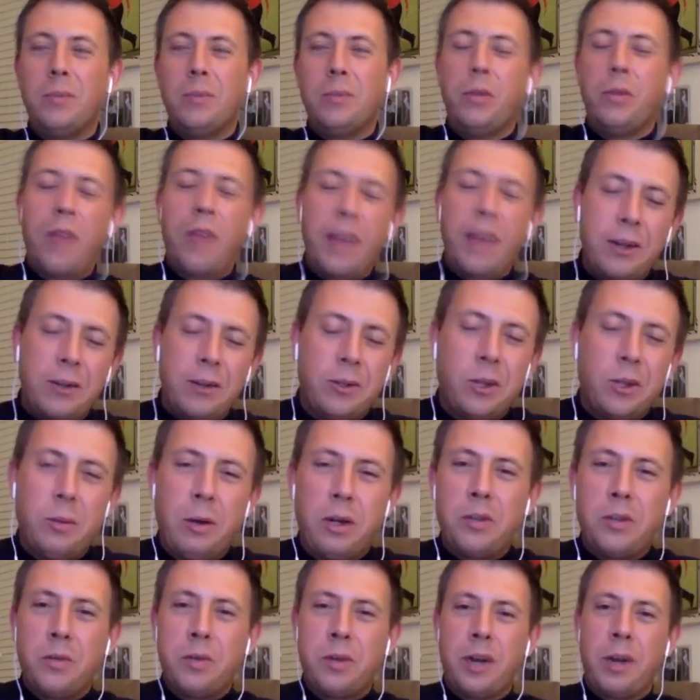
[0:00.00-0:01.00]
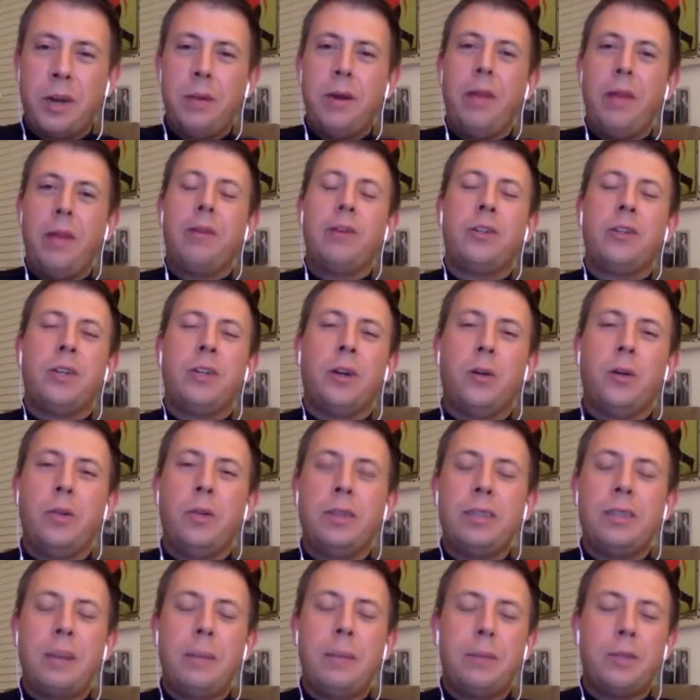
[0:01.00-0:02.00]
Well, thank you so much for coming on the show.
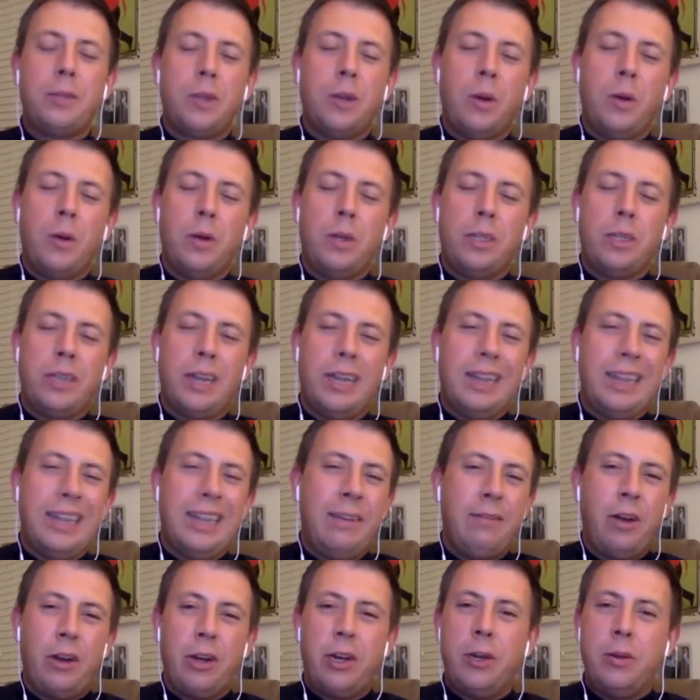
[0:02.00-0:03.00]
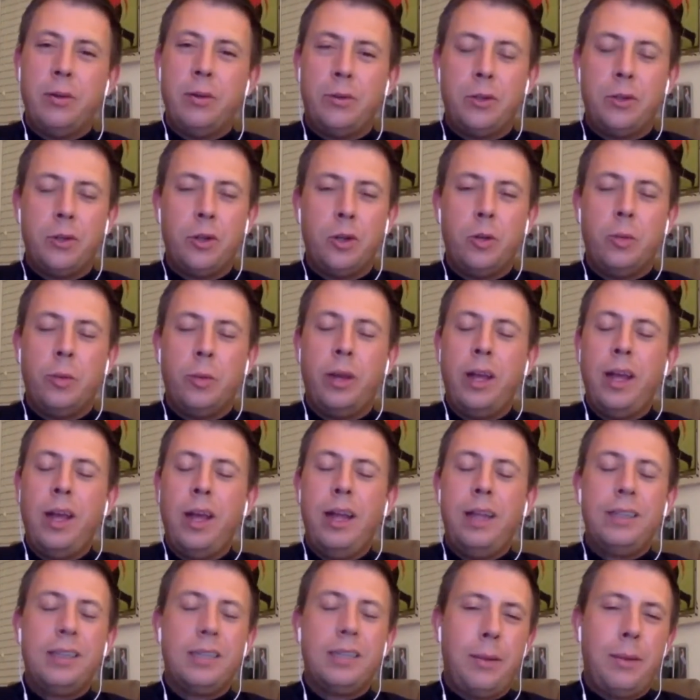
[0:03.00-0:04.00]
This episode is going to live on YouTube.
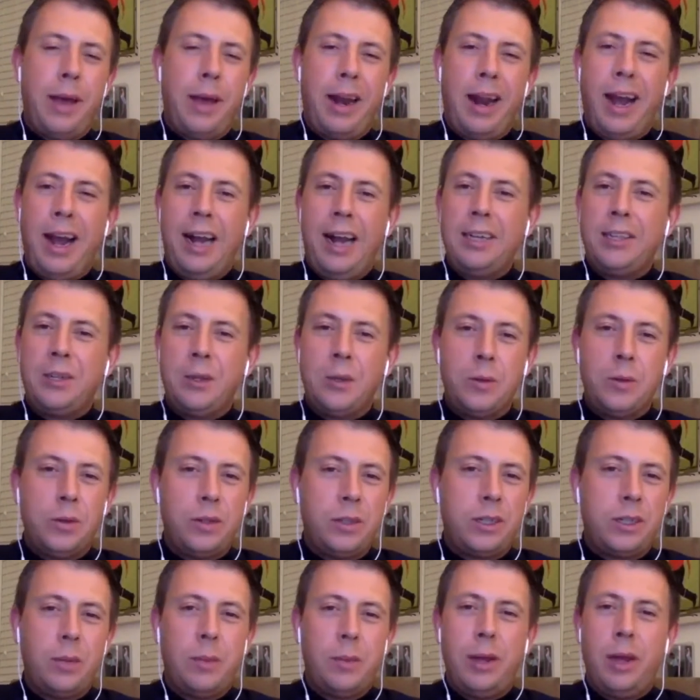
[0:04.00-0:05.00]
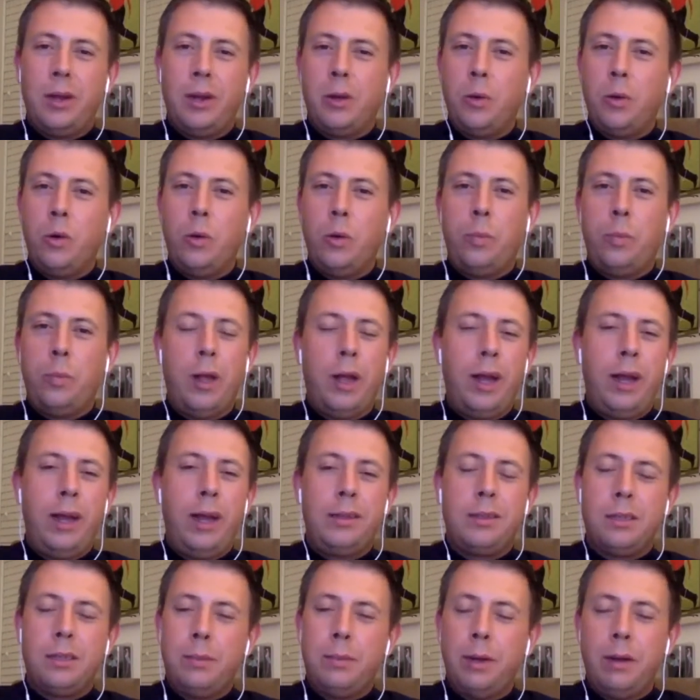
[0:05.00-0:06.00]
It's going to be on iTunes. It's going to be on Google Play.
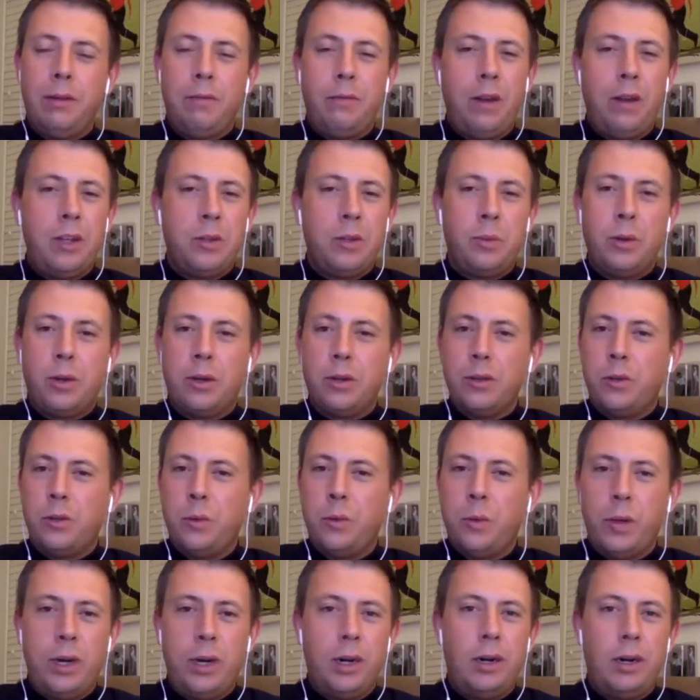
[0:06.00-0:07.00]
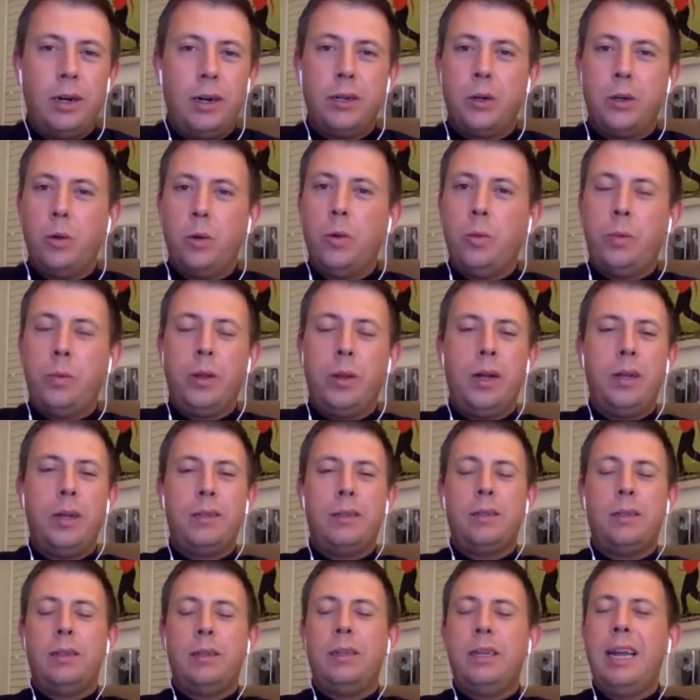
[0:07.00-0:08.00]
It's going to be on Facebook and Twitter and Google
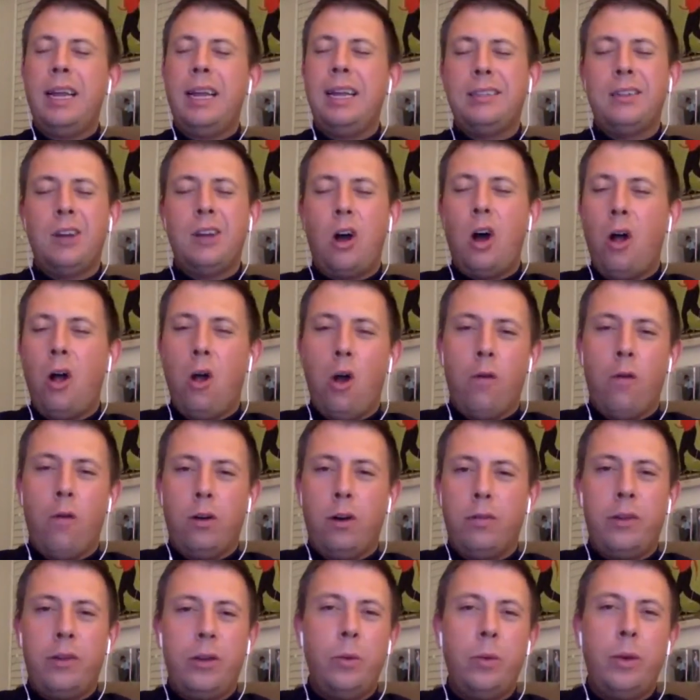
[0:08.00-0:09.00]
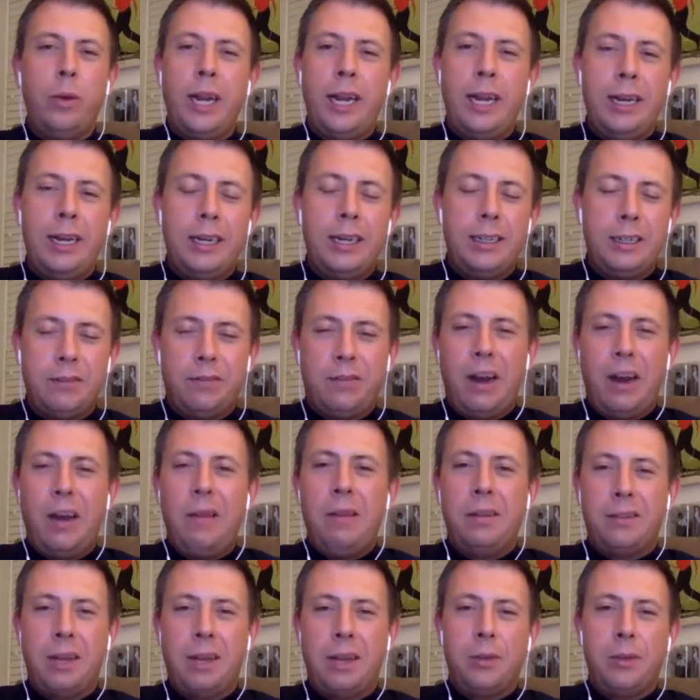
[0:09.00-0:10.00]
Plus, and it's all over. If you need to
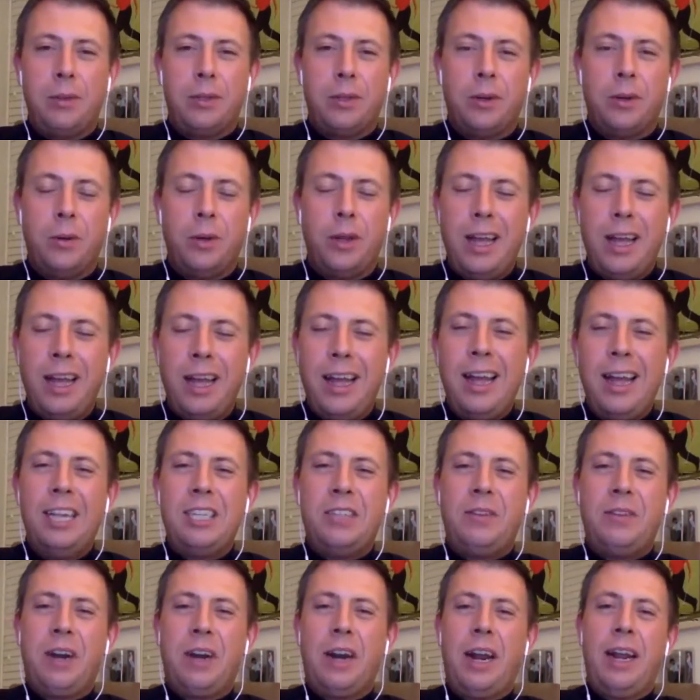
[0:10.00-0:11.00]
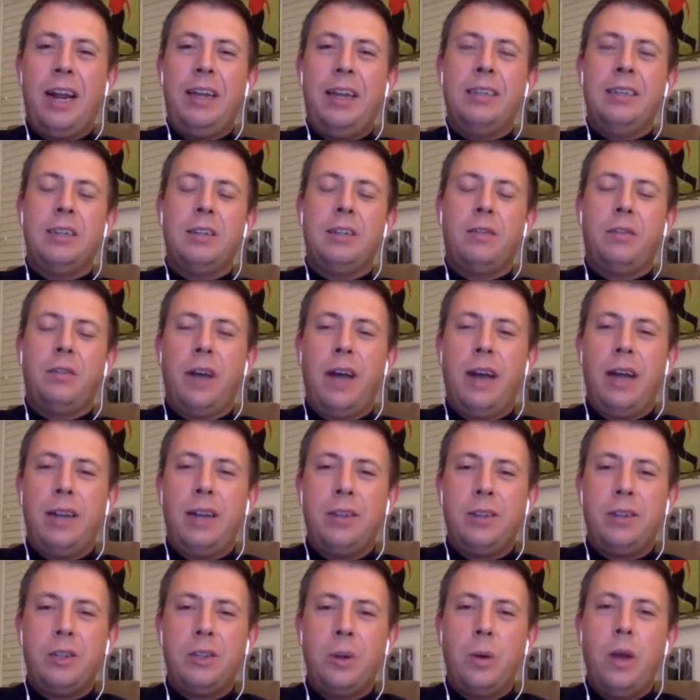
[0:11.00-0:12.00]
find this episode, it's very easy to
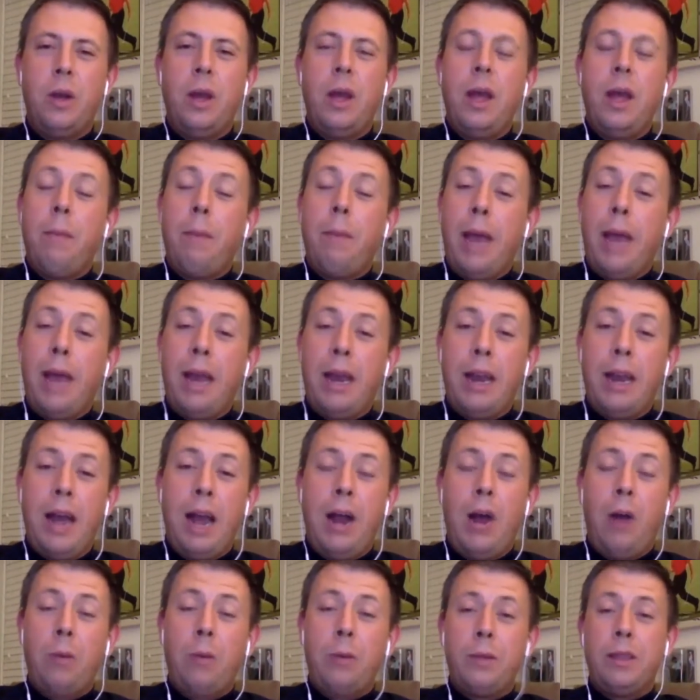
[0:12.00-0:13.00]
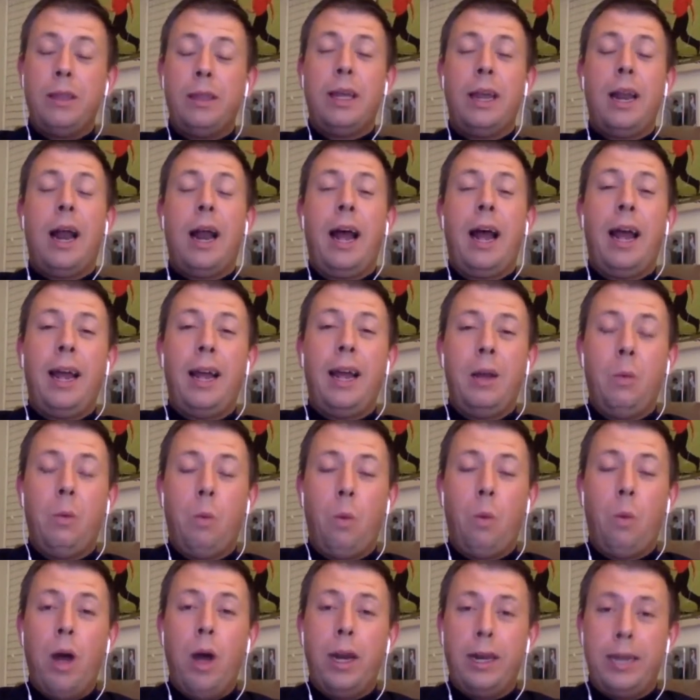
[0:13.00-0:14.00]
find. So, Ben, I hope that I,
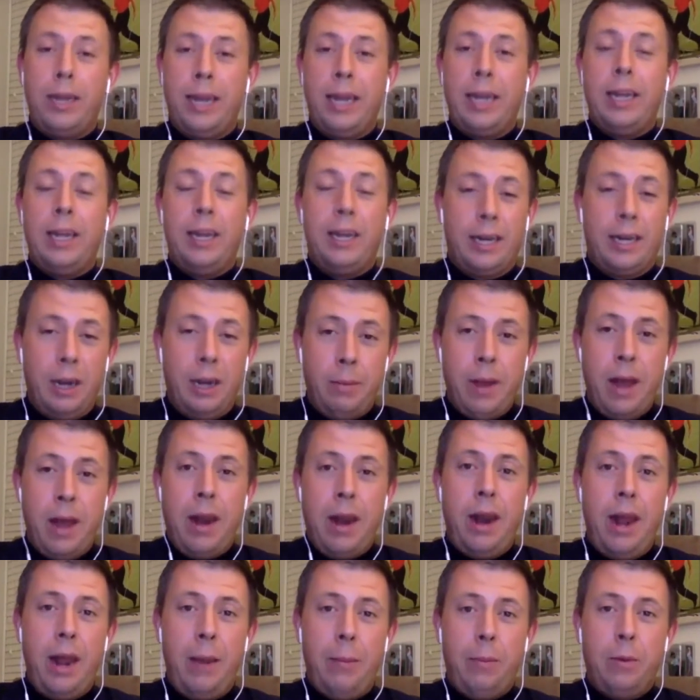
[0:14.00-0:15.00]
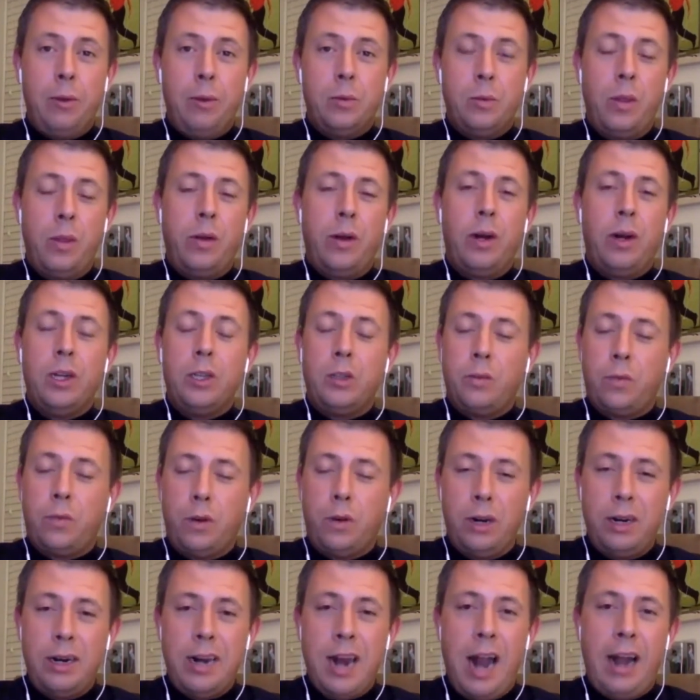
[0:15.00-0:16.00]
one, get you to come down to Naples, whether it's
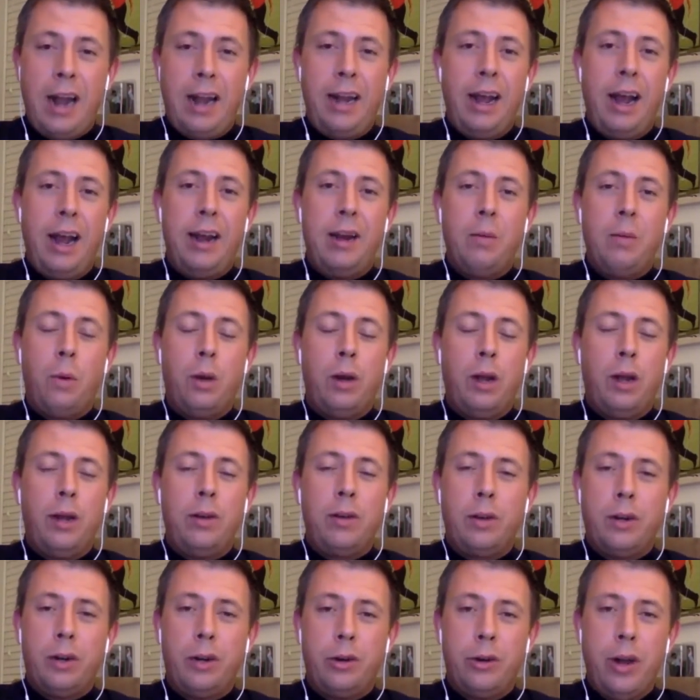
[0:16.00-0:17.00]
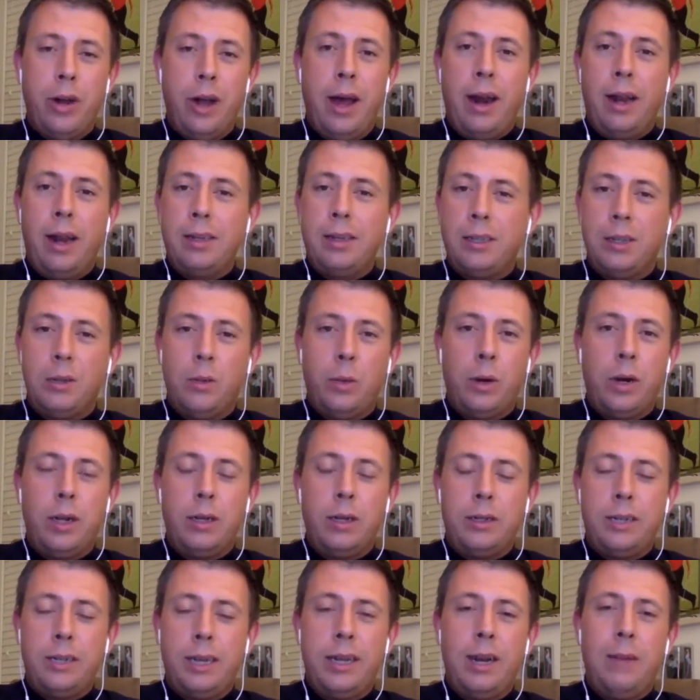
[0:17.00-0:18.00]
for 99 and 100 or not. I still want to
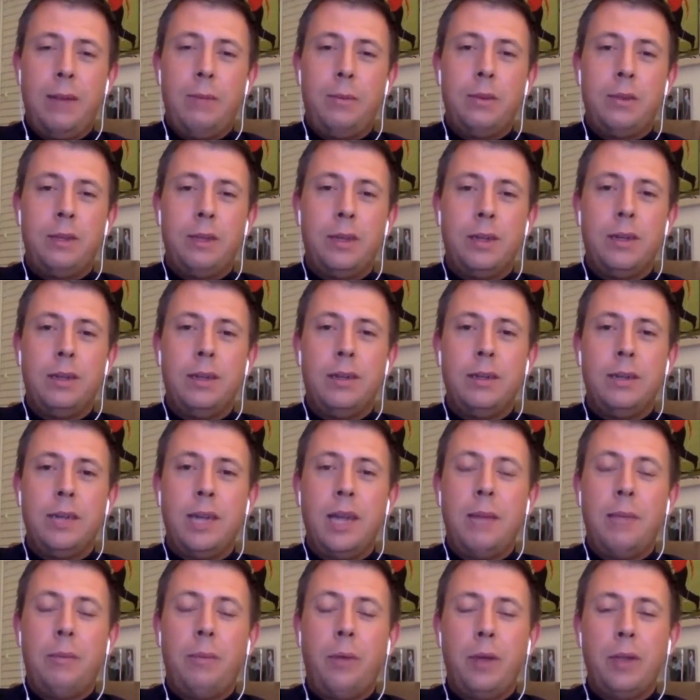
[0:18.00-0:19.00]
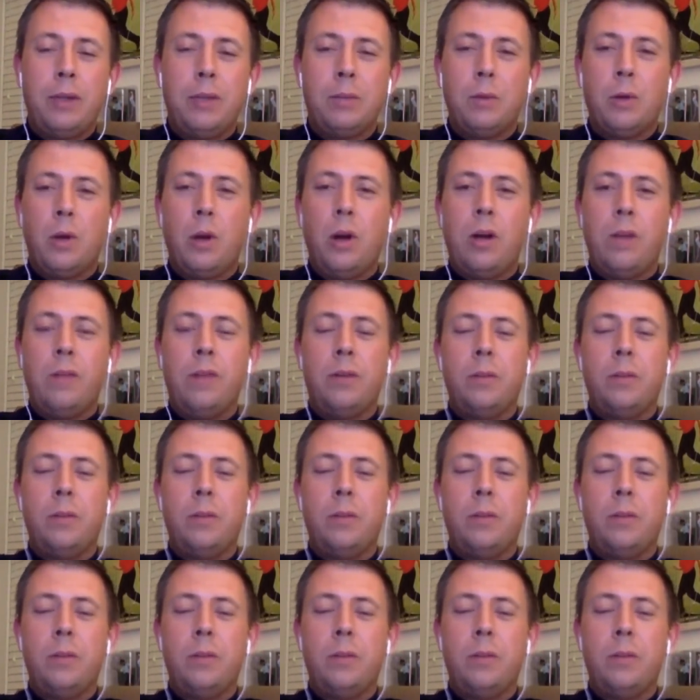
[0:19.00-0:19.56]
tee it up with you and play some golf.